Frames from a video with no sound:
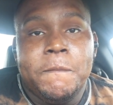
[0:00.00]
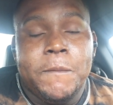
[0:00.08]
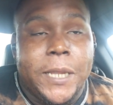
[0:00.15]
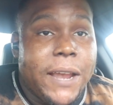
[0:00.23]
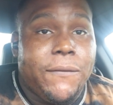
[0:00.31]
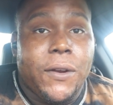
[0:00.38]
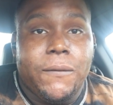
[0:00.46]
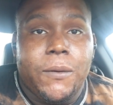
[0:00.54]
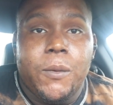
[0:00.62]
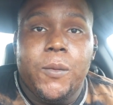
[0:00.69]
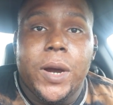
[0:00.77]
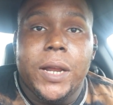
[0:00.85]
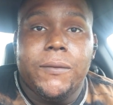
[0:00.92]
different
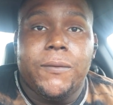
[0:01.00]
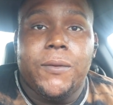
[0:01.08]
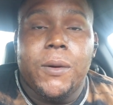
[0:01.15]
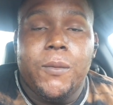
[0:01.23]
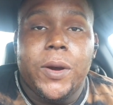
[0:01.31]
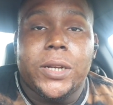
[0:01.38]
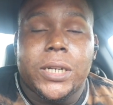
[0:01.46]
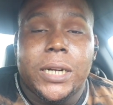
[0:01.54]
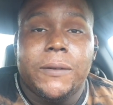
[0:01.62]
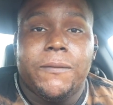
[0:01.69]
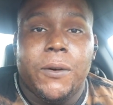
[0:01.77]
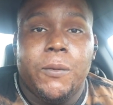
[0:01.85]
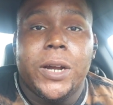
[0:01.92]
from
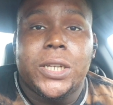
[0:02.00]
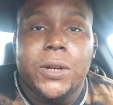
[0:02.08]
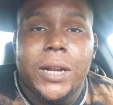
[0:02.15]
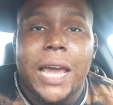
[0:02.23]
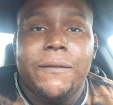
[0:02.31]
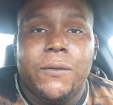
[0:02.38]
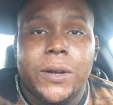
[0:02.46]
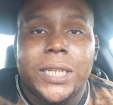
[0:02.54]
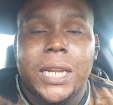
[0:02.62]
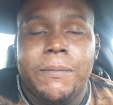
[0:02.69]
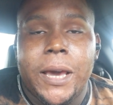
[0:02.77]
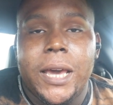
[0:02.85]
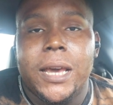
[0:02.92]
what your life was in
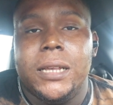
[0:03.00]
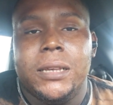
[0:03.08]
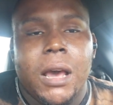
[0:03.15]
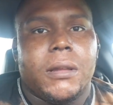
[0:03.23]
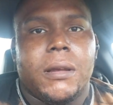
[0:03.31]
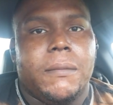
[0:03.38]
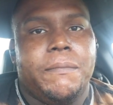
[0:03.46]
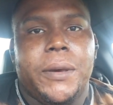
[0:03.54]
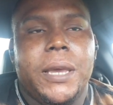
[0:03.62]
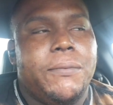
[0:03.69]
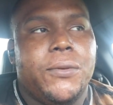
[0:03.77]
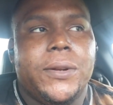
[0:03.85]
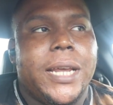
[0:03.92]
the past,
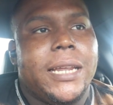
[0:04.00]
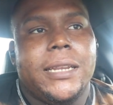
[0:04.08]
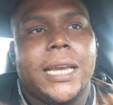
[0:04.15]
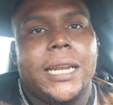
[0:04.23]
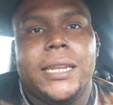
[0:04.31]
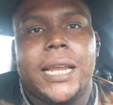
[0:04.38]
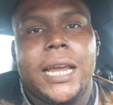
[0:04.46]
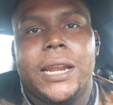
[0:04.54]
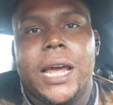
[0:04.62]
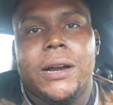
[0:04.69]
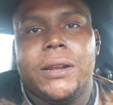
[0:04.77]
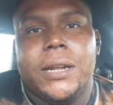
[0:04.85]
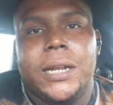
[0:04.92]
people they're
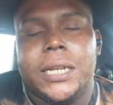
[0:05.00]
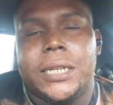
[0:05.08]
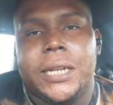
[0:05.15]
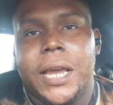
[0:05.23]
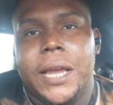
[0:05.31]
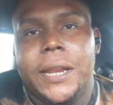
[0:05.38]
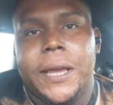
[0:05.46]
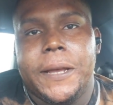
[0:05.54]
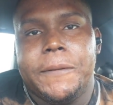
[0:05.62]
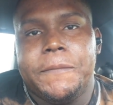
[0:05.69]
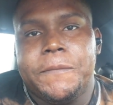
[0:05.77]
not gonna understand that.